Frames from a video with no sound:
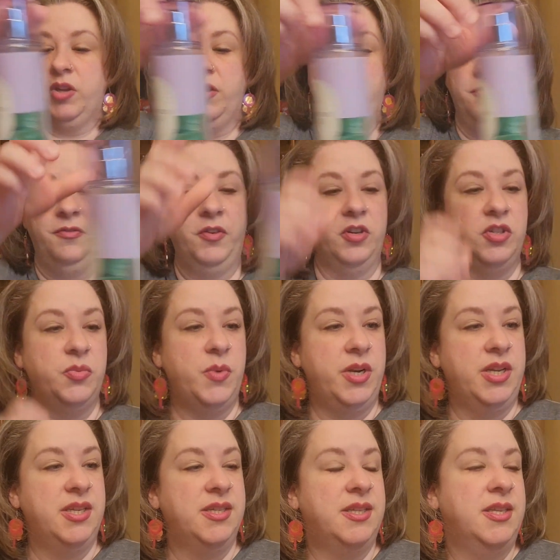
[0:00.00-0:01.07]
the first
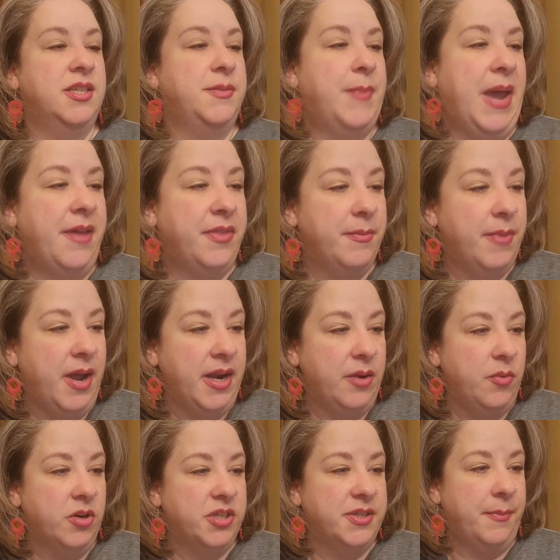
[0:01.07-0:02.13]
one is this Bath & Body
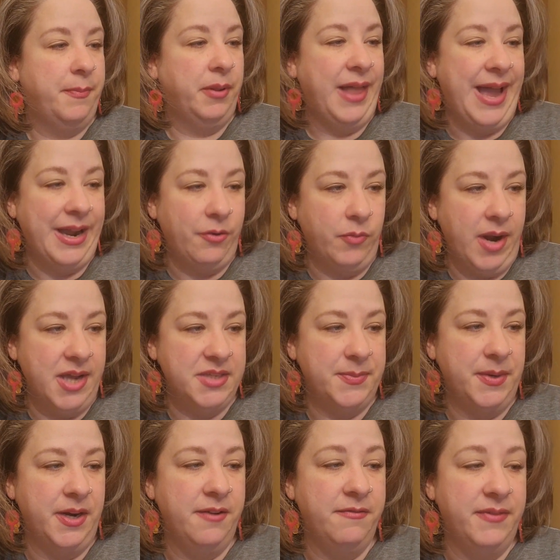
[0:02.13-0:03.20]
Works Black
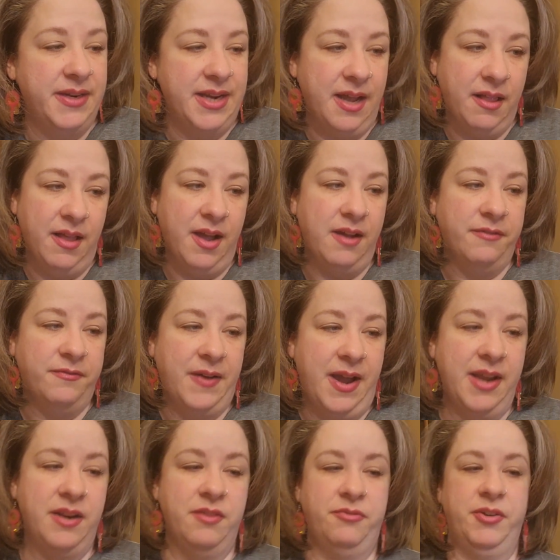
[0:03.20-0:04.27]
Raspberry Vanilla
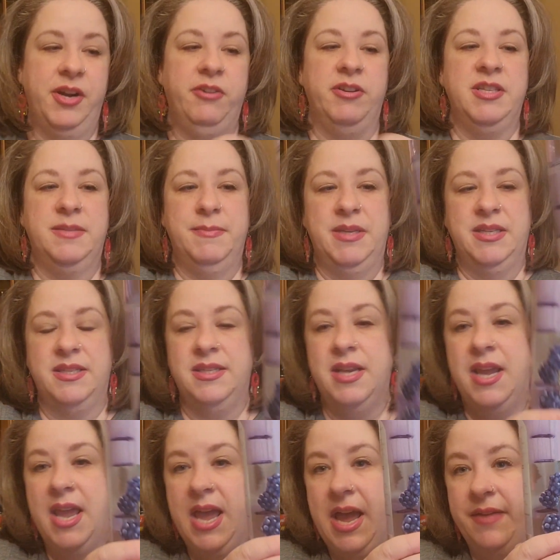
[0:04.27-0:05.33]
Fine Fragrance Mist.
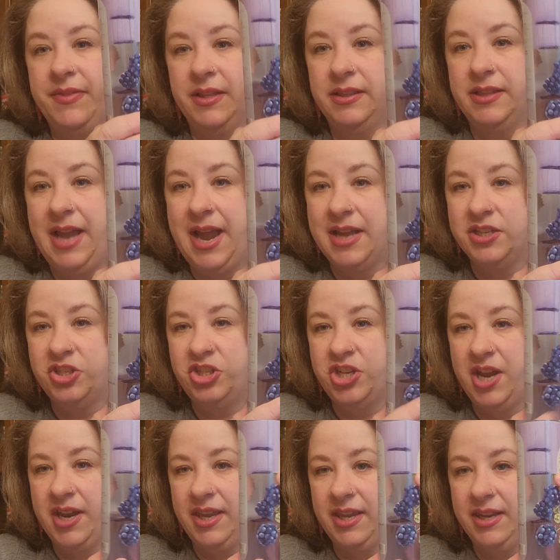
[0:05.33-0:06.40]
At the last
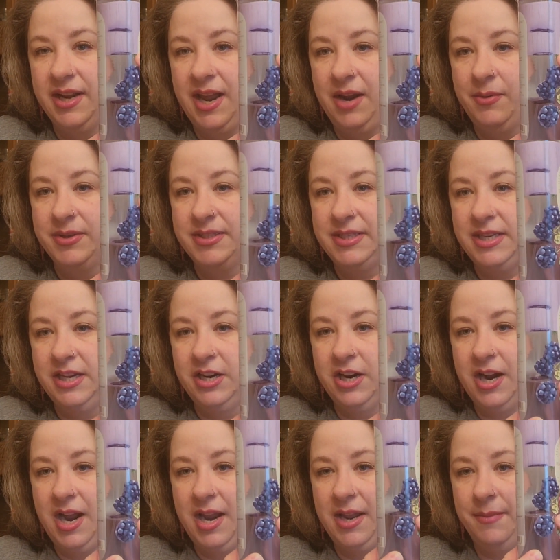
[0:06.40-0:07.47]
check-in, I was
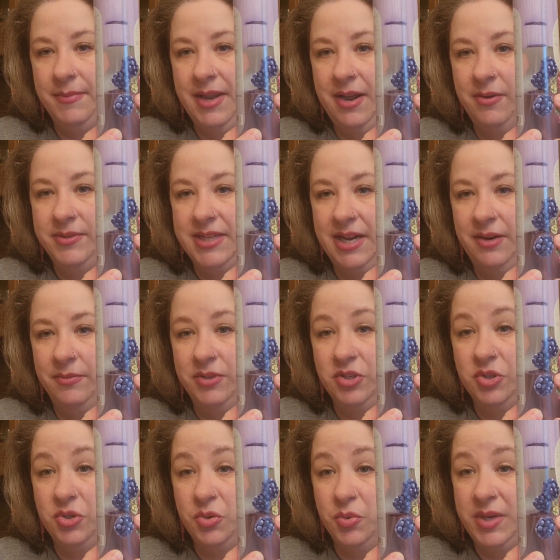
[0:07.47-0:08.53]
here. I am now down
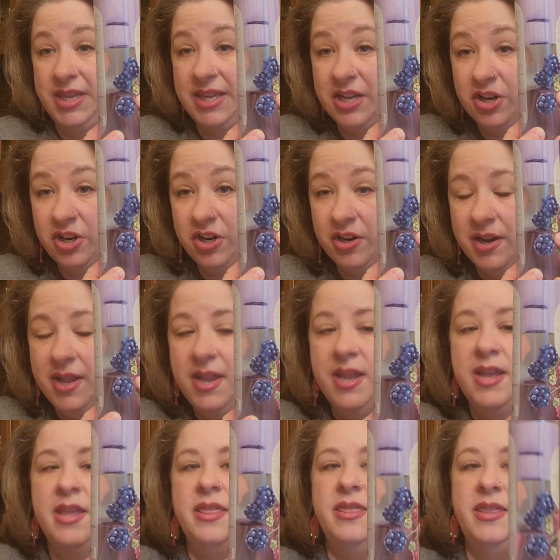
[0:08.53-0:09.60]
to here.
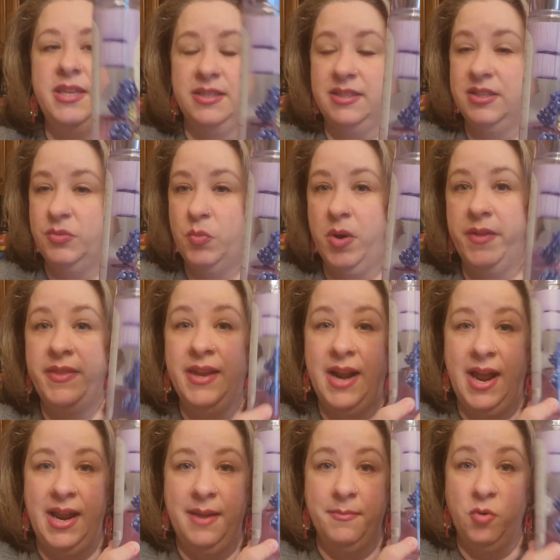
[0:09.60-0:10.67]
This is one that
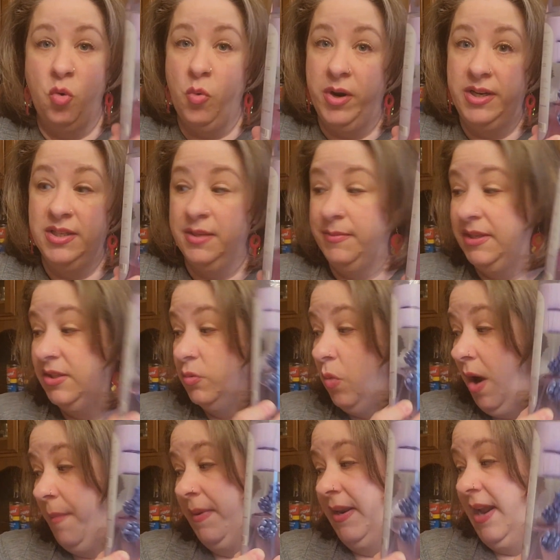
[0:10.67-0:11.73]
I am going to be
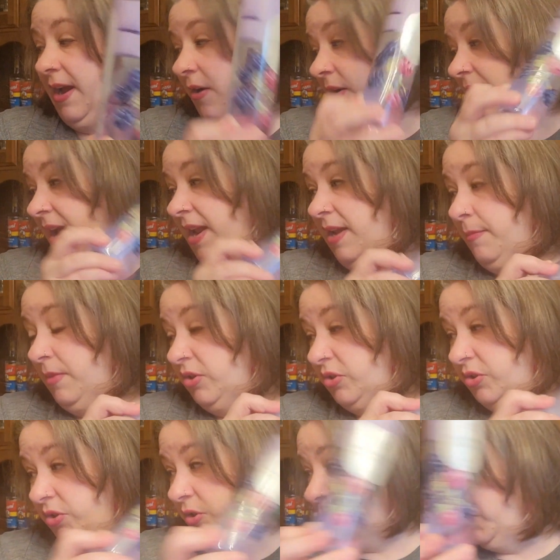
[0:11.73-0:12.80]
swapping out. I am
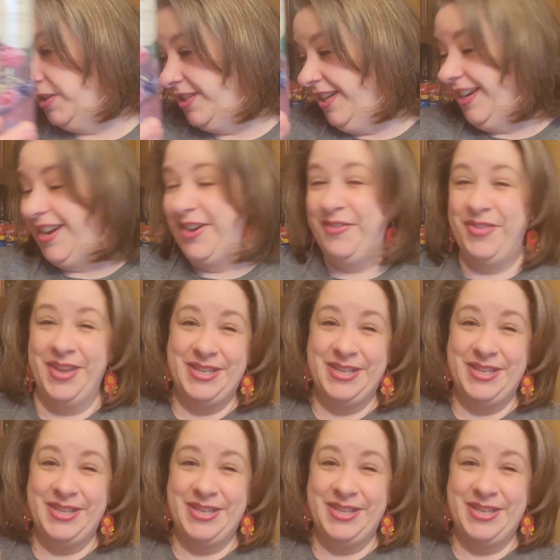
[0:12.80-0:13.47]
so sick of